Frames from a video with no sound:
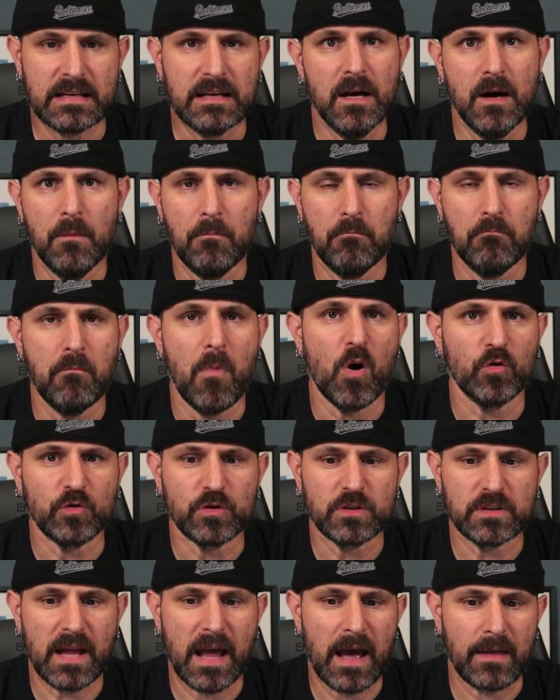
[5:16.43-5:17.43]

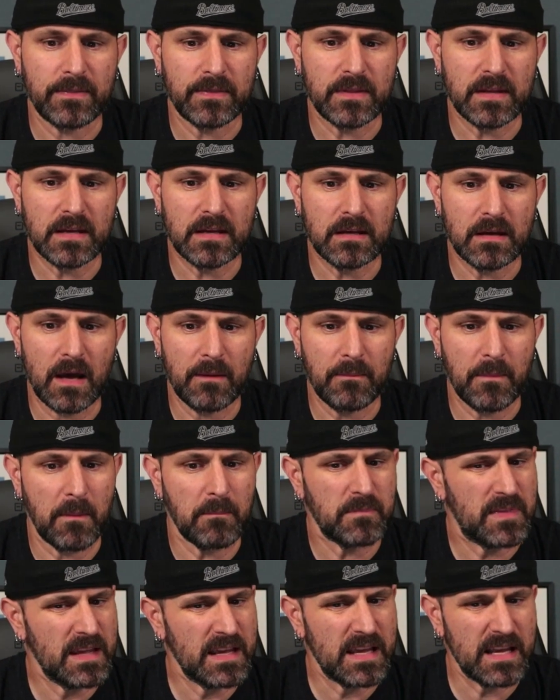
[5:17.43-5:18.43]
most at the, I'm
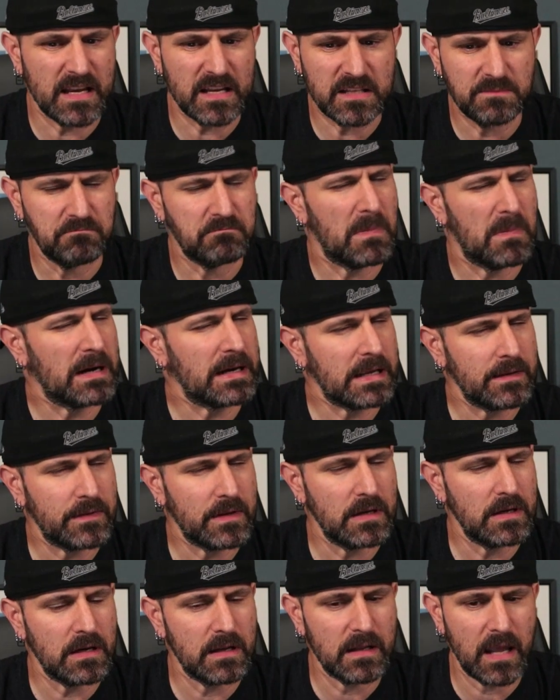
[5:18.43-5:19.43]
thinking it's money at the
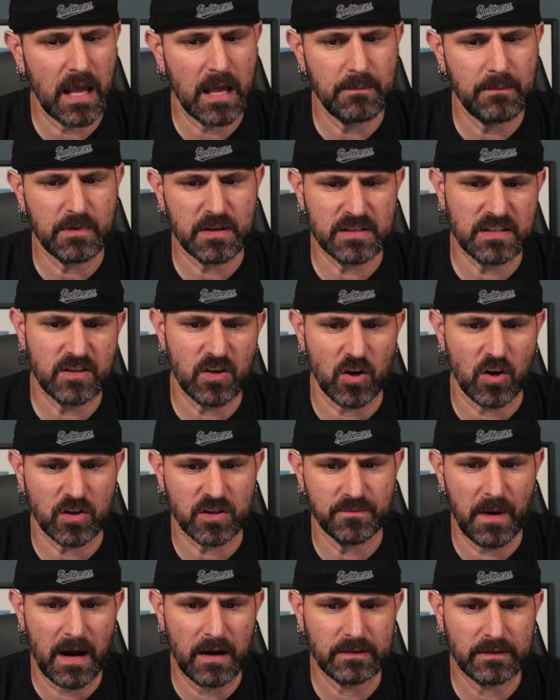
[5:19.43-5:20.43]
end of the game, because it talks
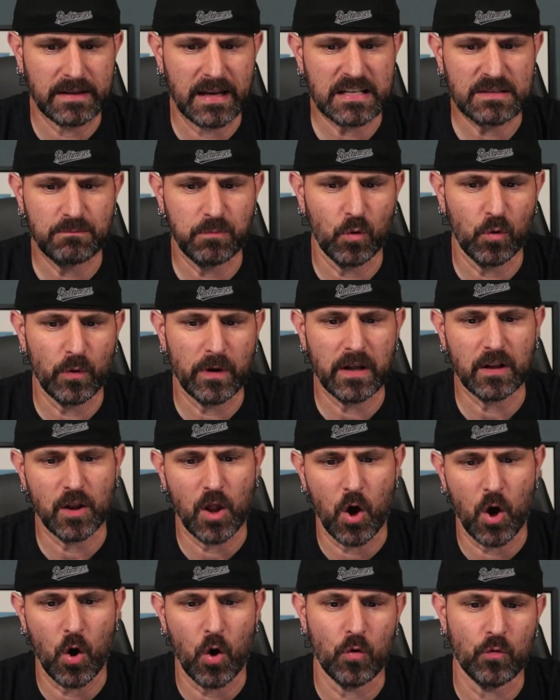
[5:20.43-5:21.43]
about exploiting
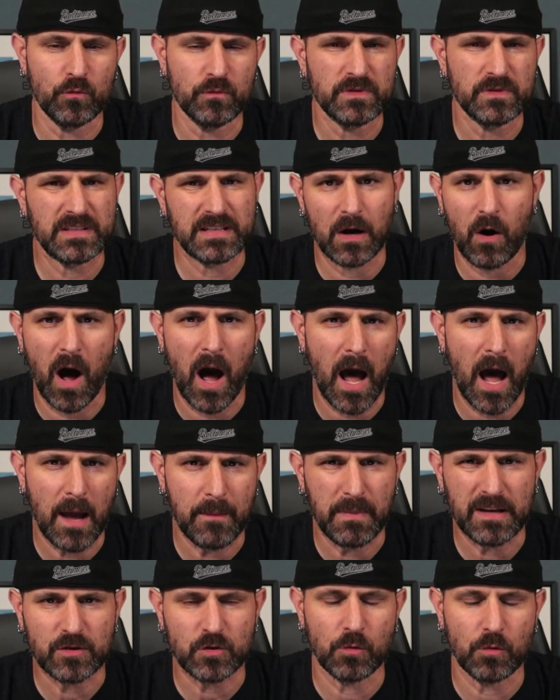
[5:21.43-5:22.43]
low, sell high
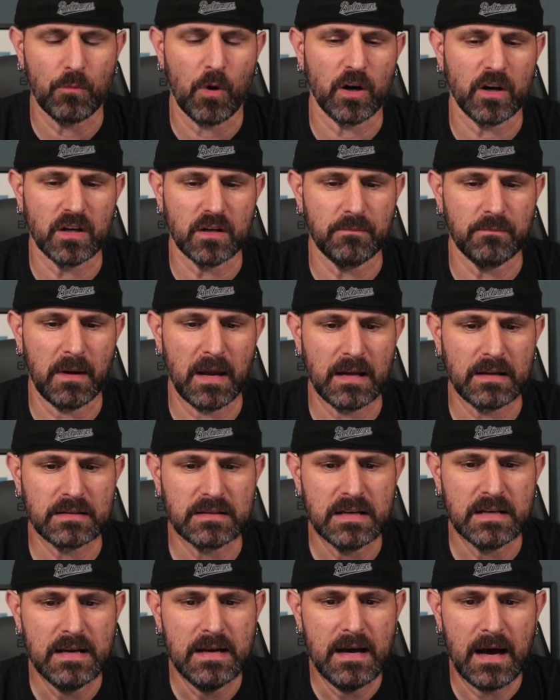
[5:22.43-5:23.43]
based on market demands.
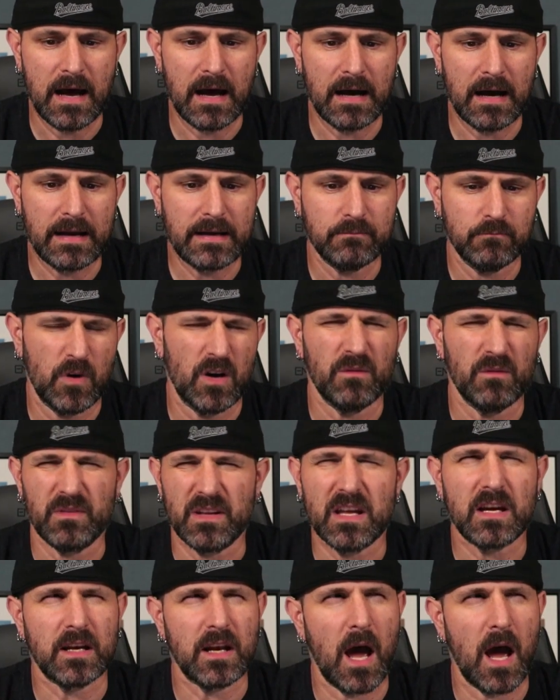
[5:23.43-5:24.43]
Well,
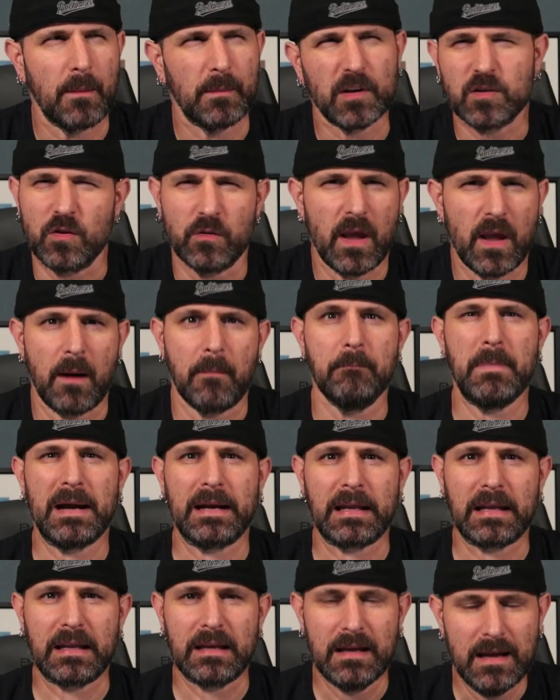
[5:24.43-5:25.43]
economic, so yeah,
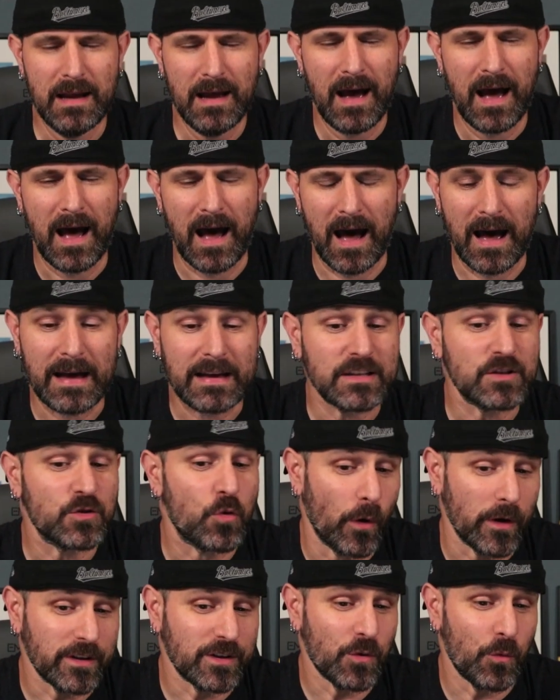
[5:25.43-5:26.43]
money is
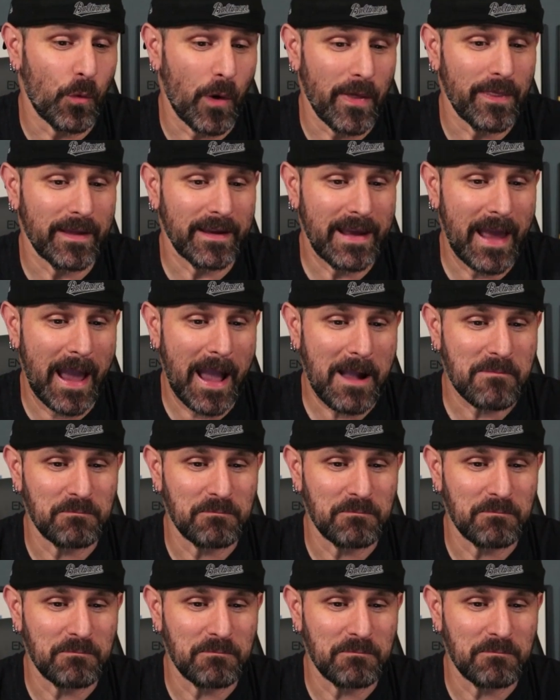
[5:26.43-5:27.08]
going to win the game.